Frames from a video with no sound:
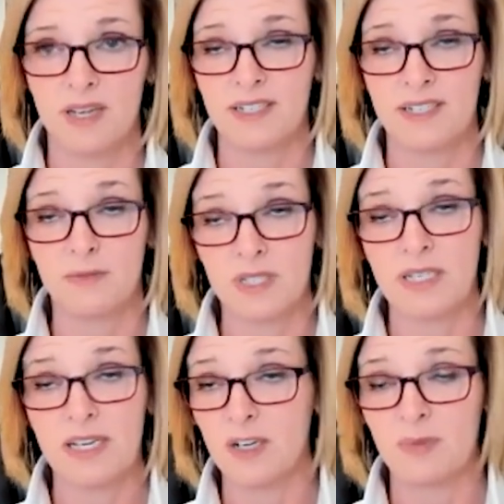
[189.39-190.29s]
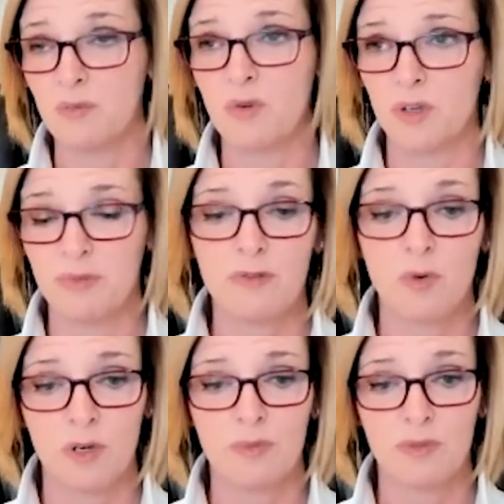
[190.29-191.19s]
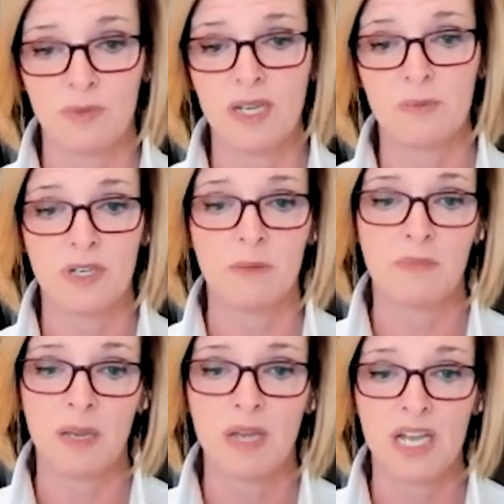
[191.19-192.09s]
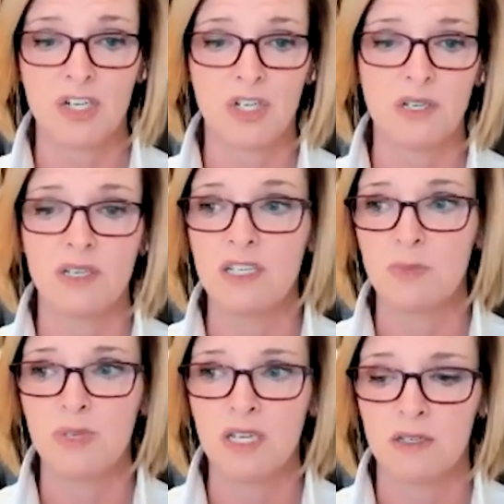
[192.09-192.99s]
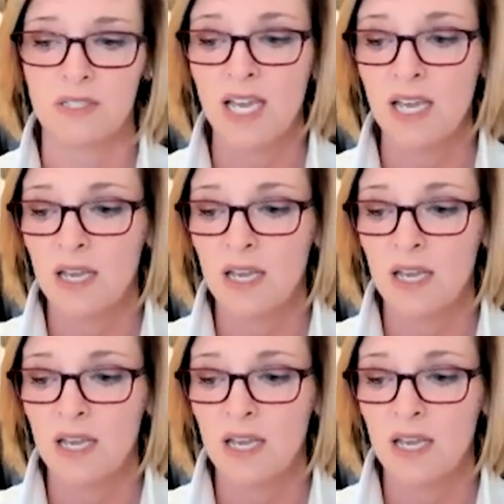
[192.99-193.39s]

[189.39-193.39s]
I didn't really care about porn before, but ramped up my passion is because